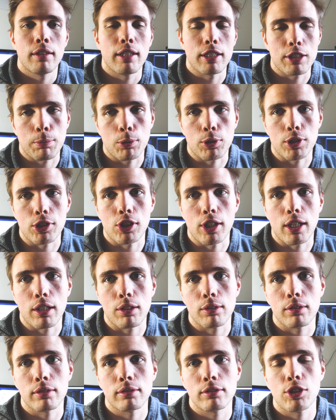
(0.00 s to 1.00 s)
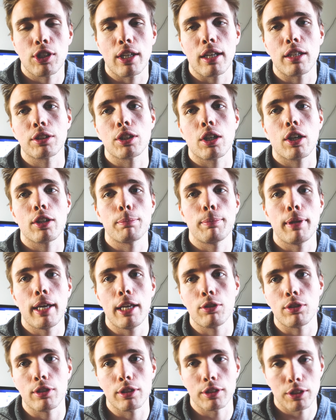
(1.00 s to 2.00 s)
They support the channel. Shout out to all the
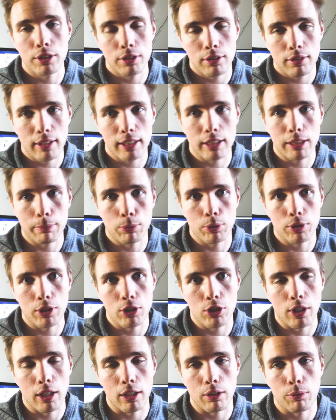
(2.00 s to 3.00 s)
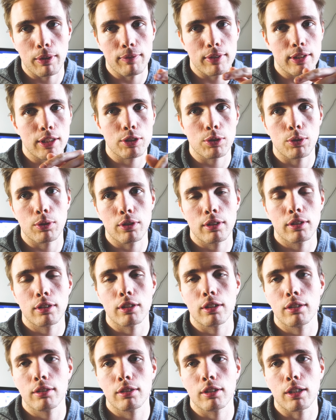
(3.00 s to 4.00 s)
patrons that support the channel. We have a Discord.
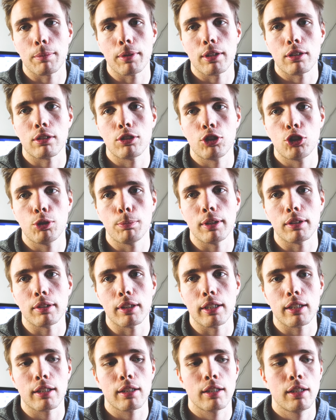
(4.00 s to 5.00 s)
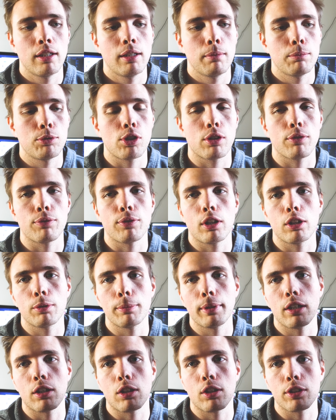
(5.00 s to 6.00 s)
Come there. Shoot me a link. Be sure to follow
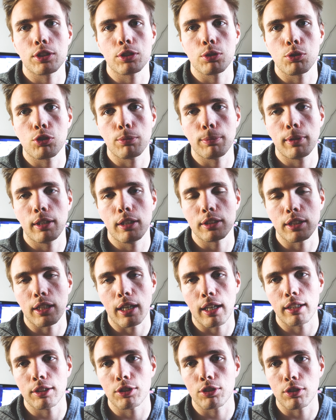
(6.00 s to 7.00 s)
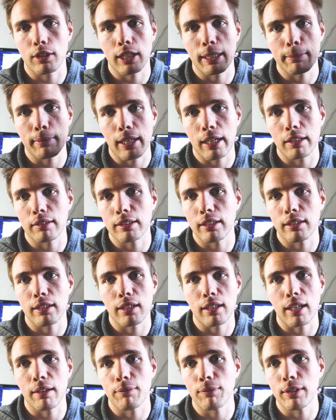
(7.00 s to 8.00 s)
me on all the social medias. I got Instagram, I got
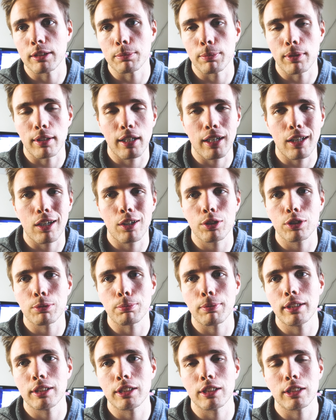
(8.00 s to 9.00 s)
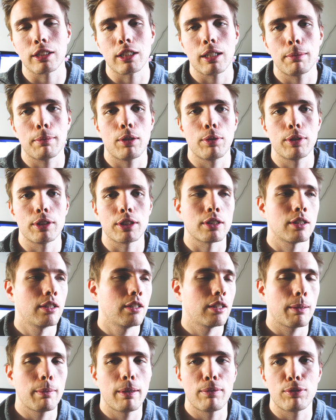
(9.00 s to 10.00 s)
LinkedIn, I got Facebook, I got all those places. I'm always,
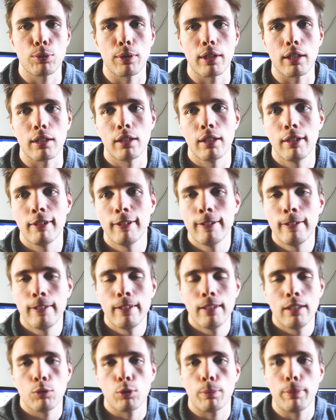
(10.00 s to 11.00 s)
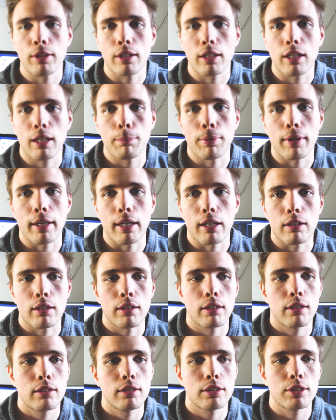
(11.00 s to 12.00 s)
I'm everywhere. We're building the
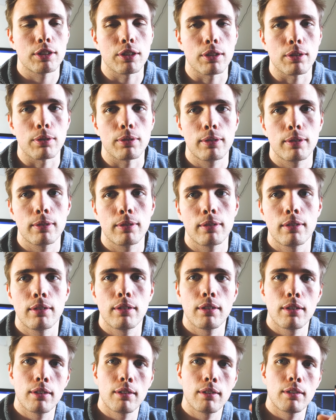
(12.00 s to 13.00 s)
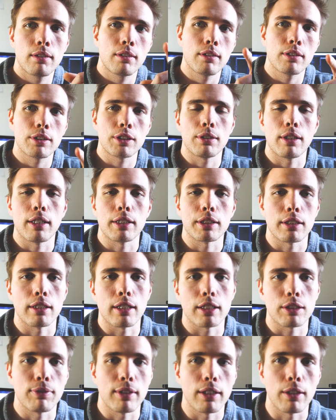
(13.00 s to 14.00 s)
empire. So, see you guys in
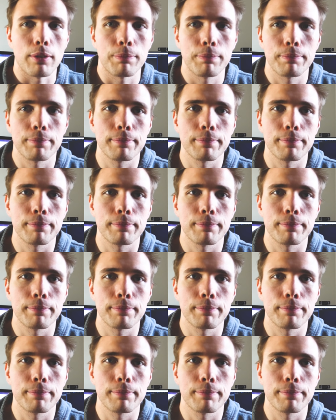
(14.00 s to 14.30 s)
the next video.